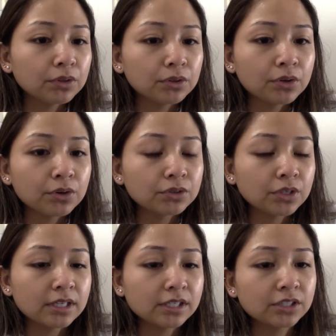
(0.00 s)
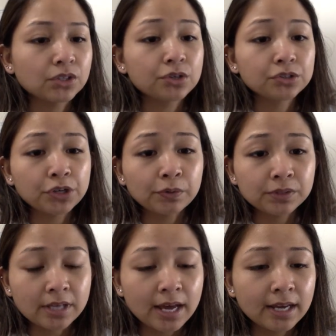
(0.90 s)
Those show
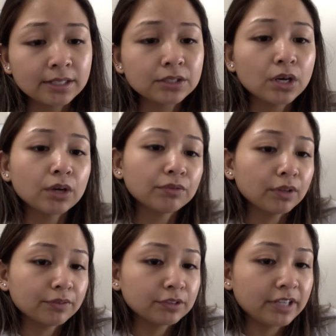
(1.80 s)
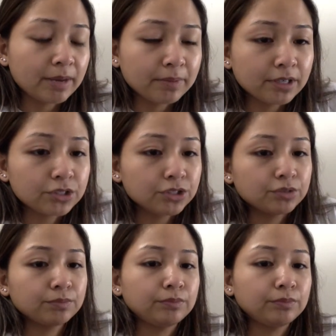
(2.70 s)
signs of liver damage.